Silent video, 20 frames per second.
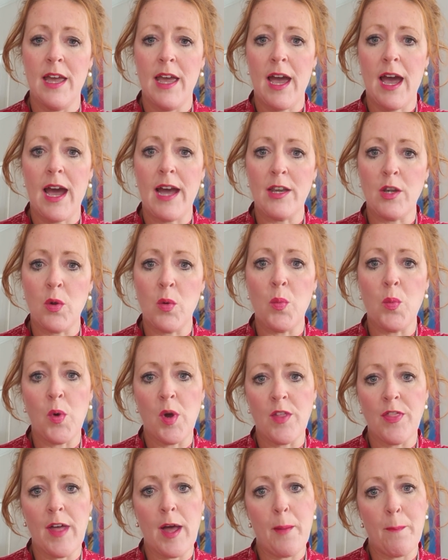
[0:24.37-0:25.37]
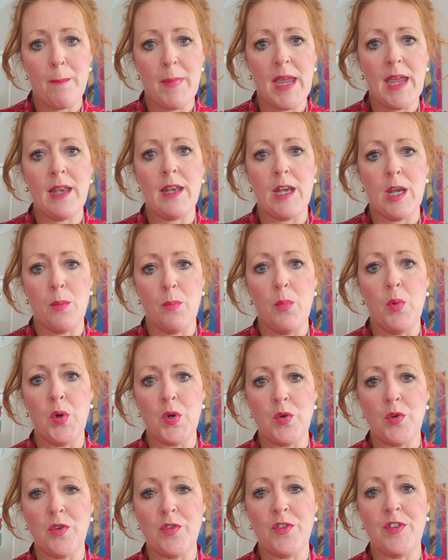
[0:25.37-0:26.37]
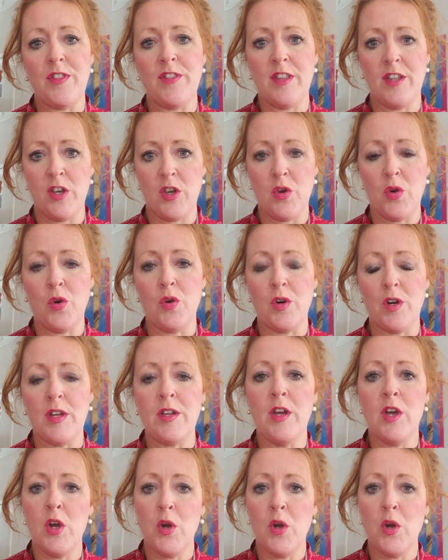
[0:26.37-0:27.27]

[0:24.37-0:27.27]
and what that meant more often than not